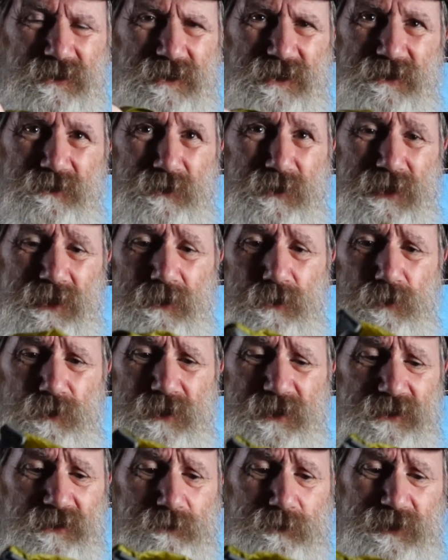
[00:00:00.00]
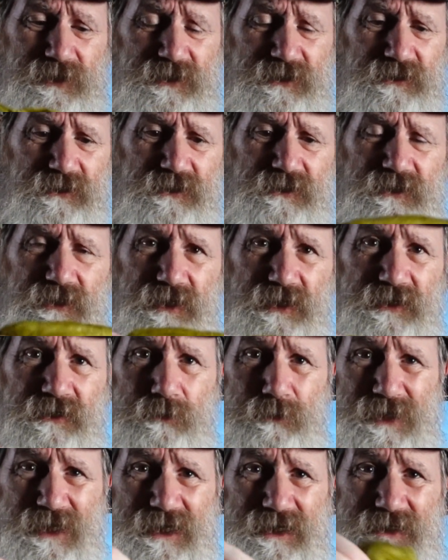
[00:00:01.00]
very long anyway. And a
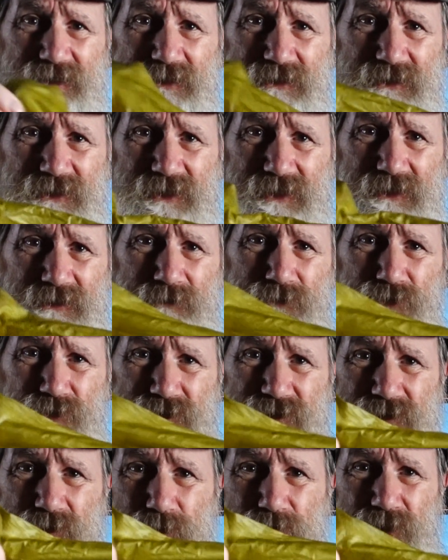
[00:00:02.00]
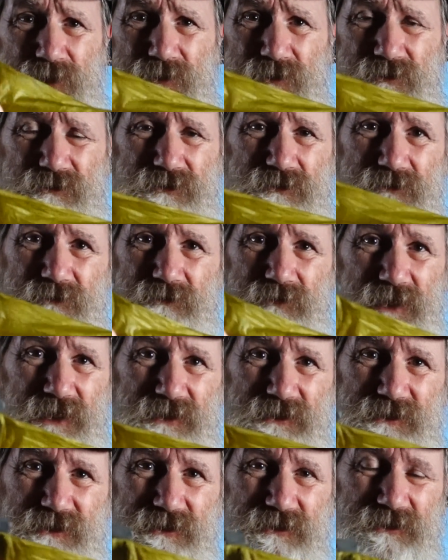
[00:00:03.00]
bag like that costs about
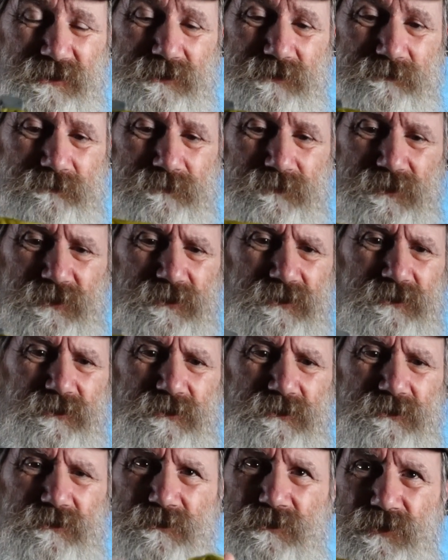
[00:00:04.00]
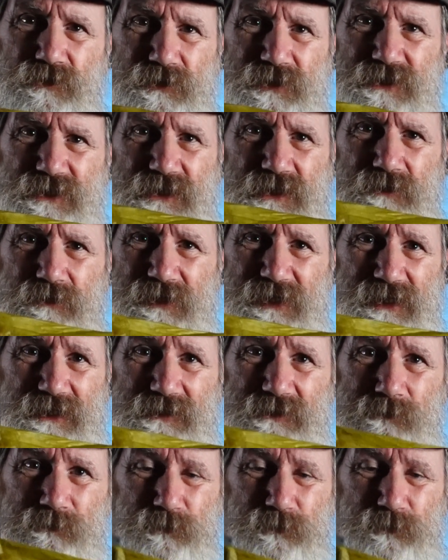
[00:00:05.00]
18-20 quid.